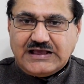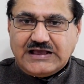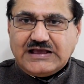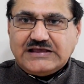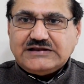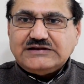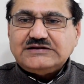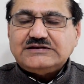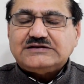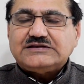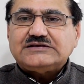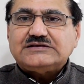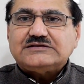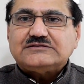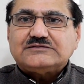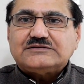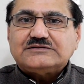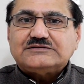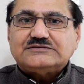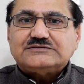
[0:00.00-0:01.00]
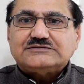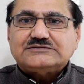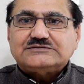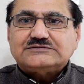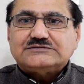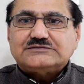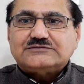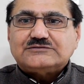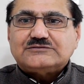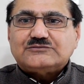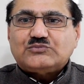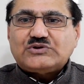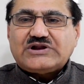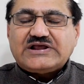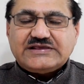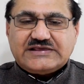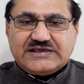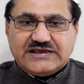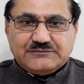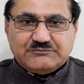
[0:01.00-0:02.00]
And when
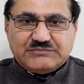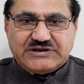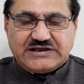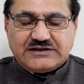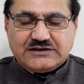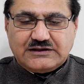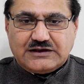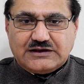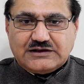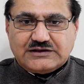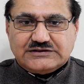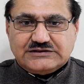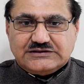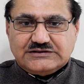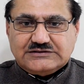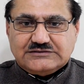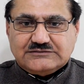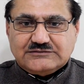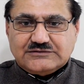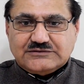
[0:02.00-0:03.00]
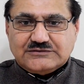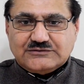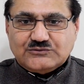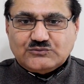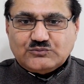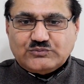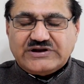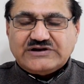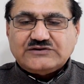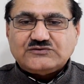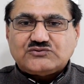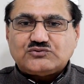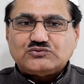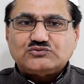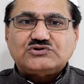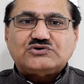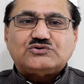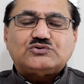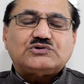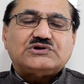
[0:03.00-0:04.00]
I came back, I went through
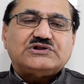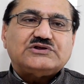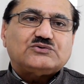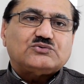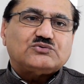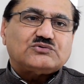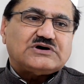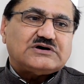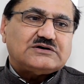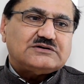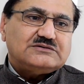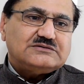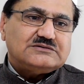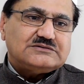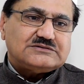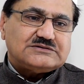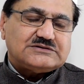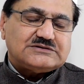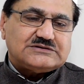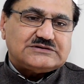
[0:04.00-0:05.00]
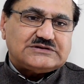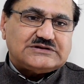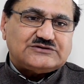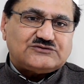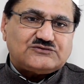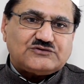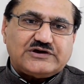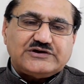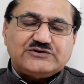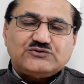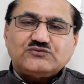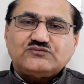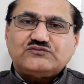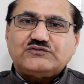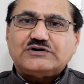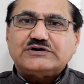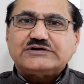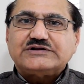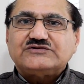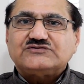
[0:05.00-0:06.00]
the Holy Quran and tried to
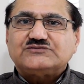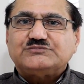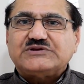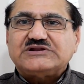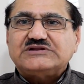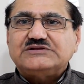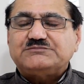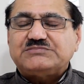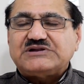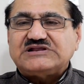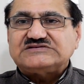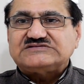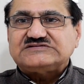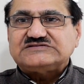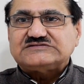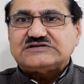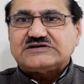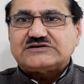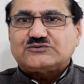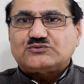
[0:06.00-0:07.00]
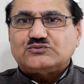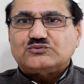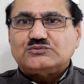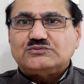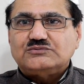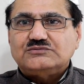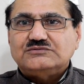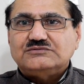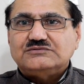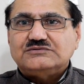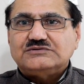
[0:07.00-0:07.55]
find as many places I could